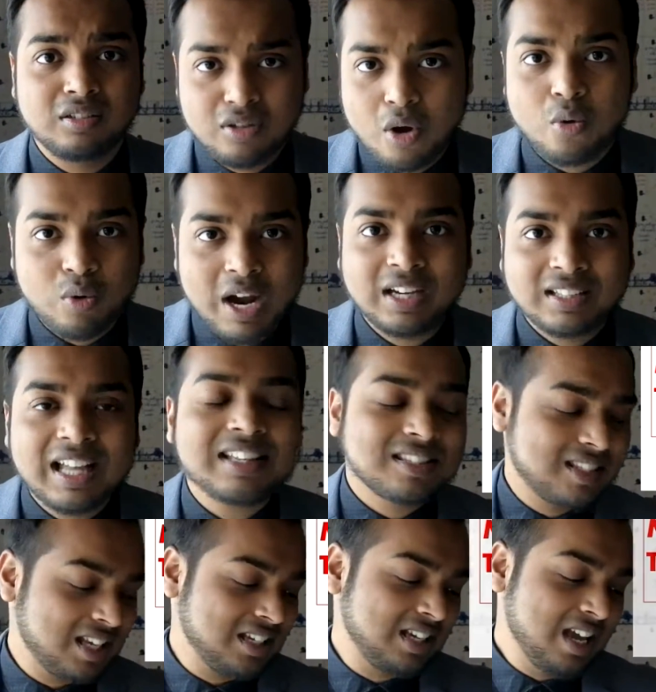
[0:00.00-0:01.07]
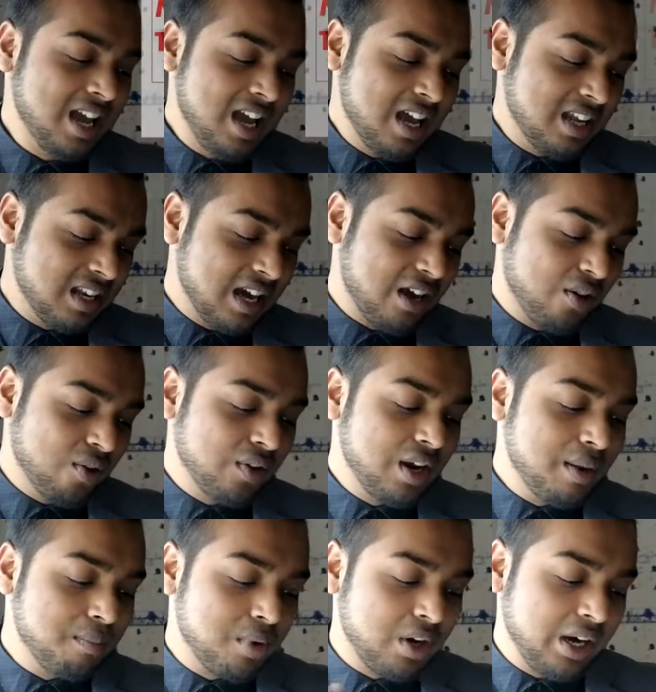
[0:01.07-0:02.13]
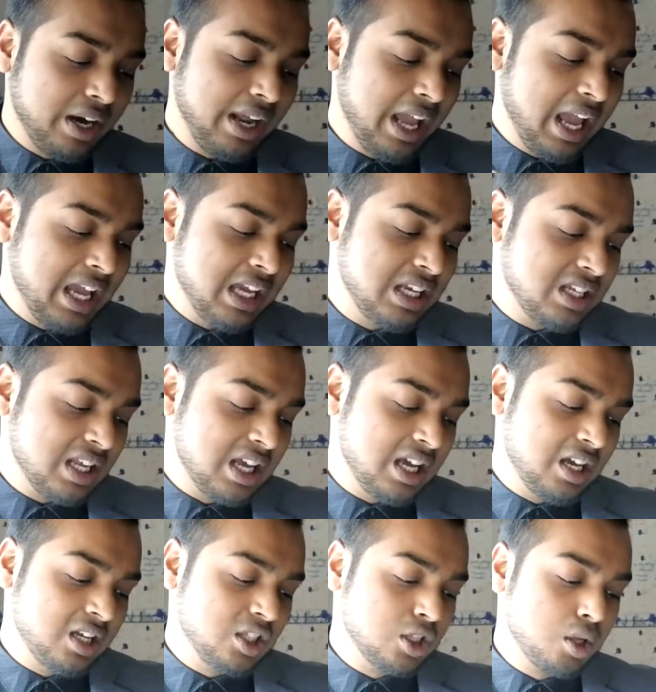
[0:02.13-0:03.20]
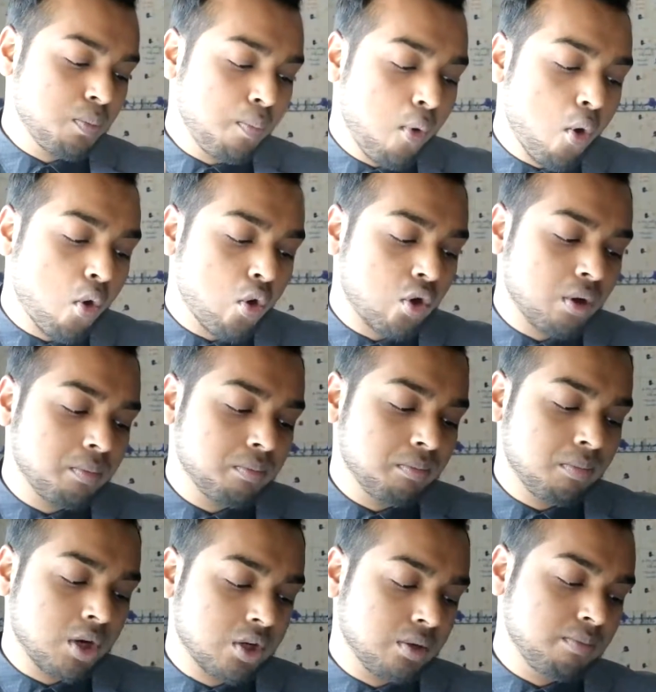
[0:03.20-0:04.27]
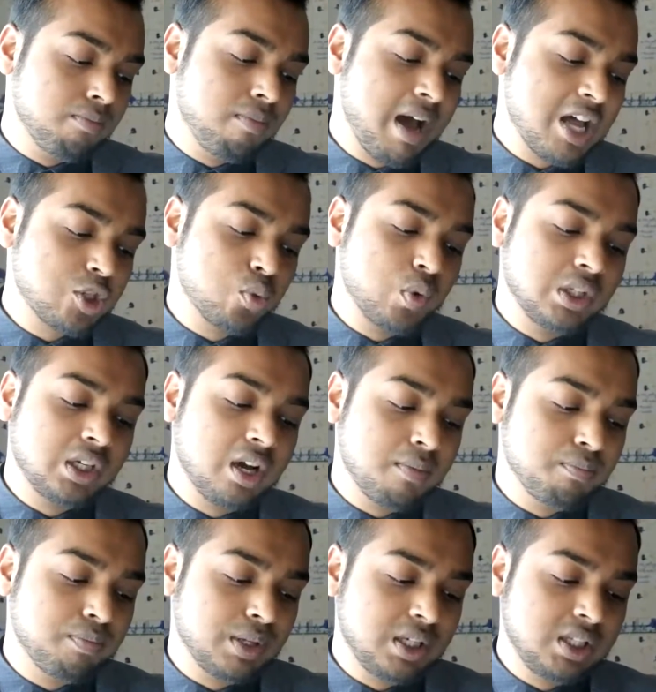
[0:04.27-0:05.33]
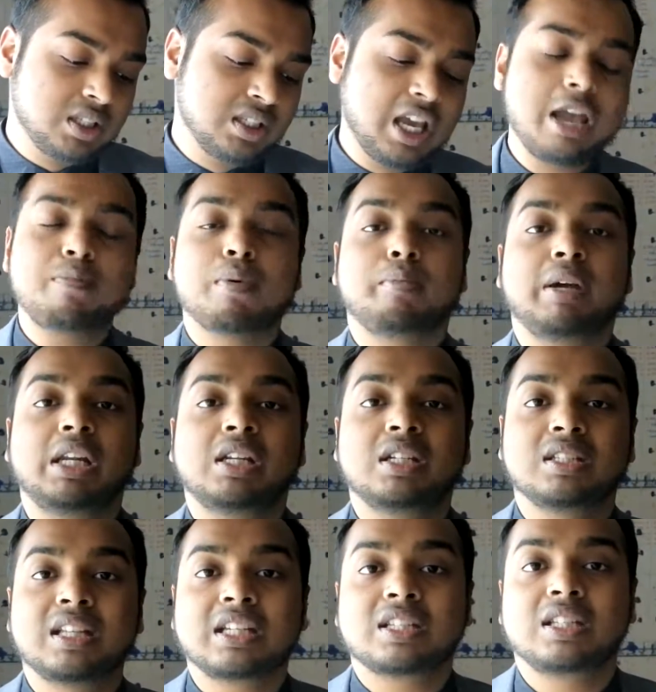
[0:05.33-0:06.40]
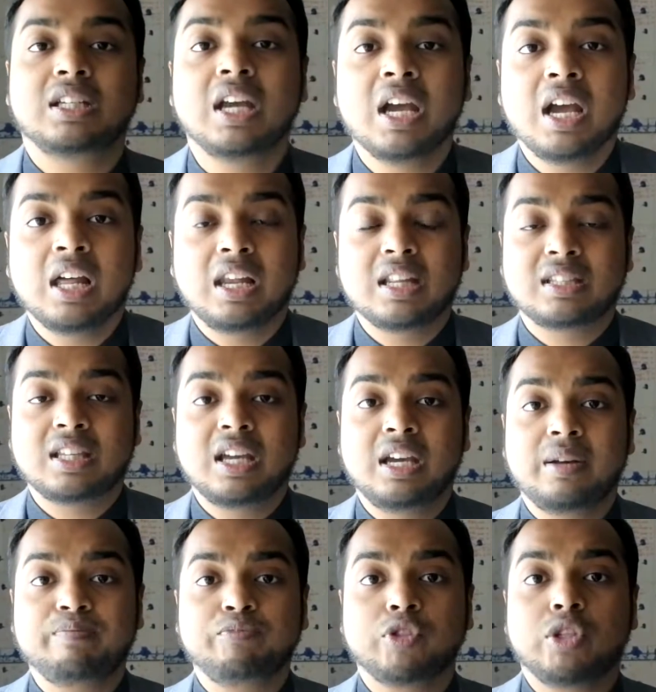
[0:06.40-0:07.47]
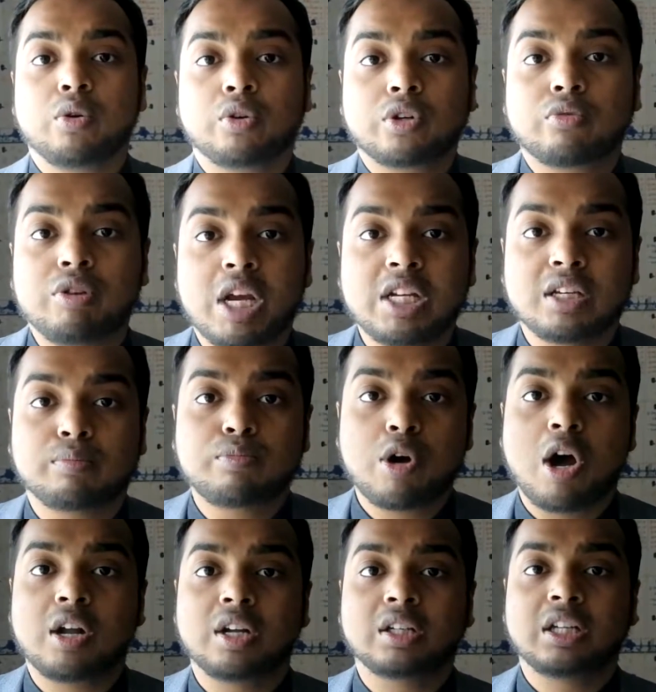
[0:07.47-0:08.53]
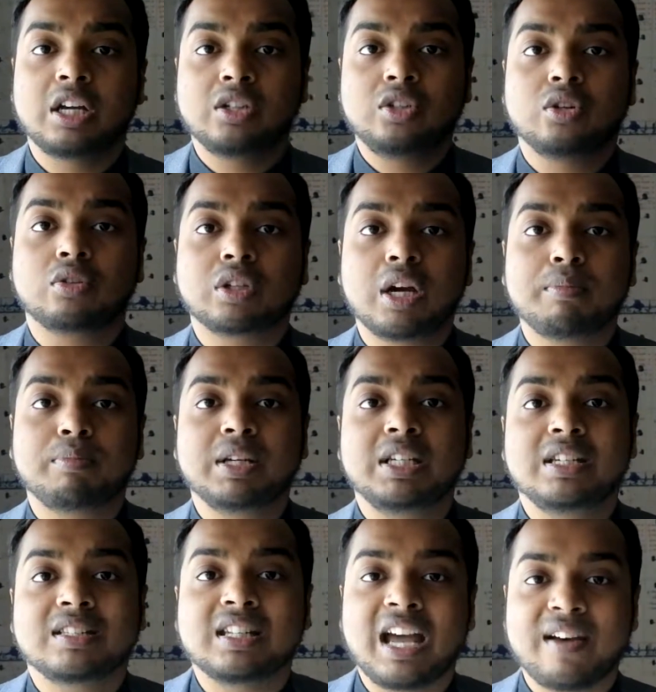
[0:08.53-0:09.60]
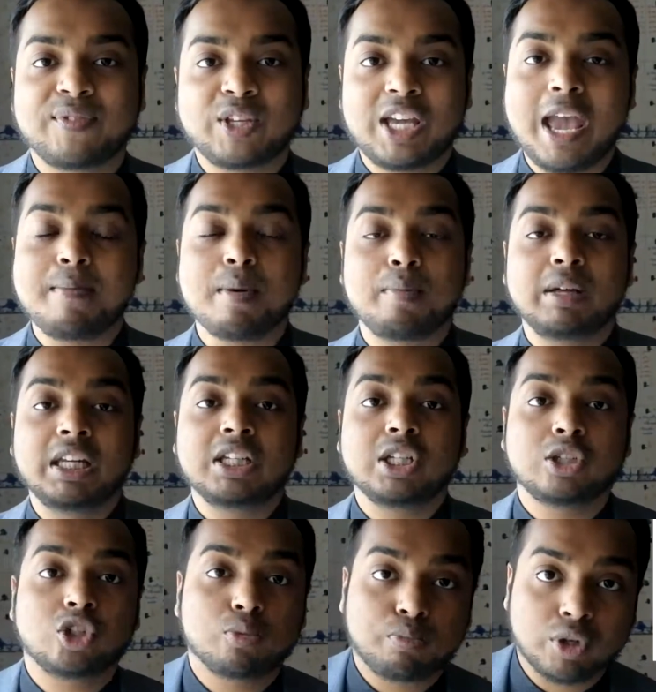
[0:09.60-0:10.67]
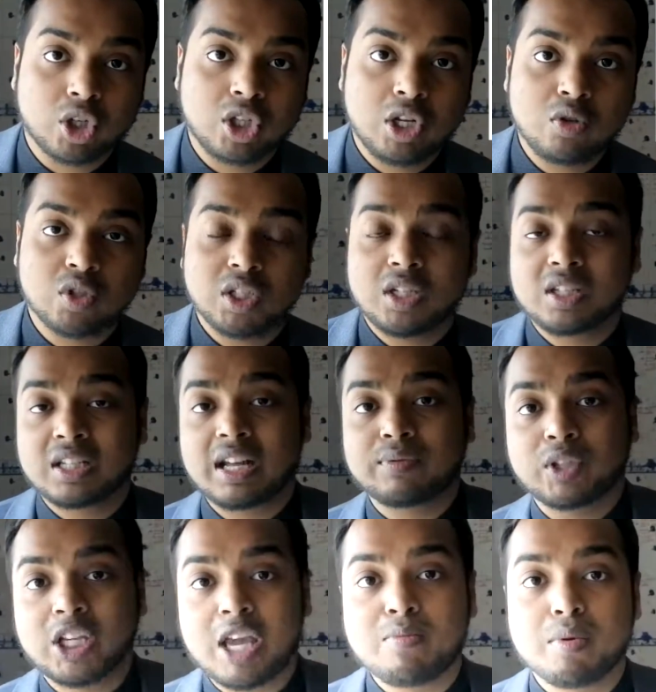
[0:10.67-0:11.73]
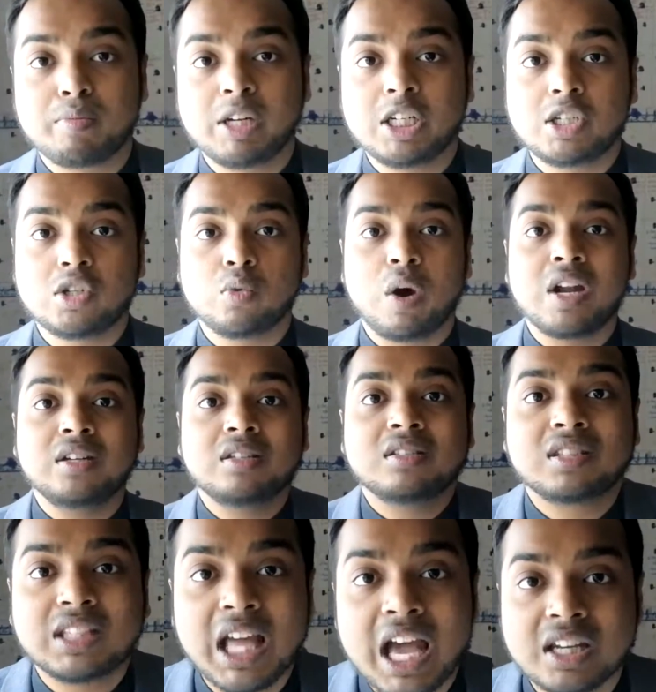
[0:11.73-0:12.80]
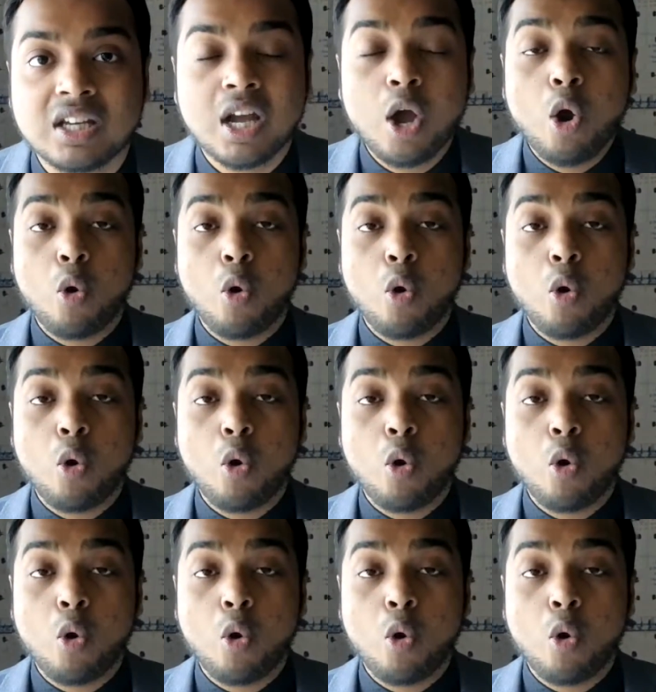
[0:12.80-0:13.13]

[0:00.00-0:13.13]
No, right? That's the thing. Now, number 8 is poor match with company's capabilities. Let's say you're creating a product and your company doesn't have the capability to produce it, doesn't have the capability to understand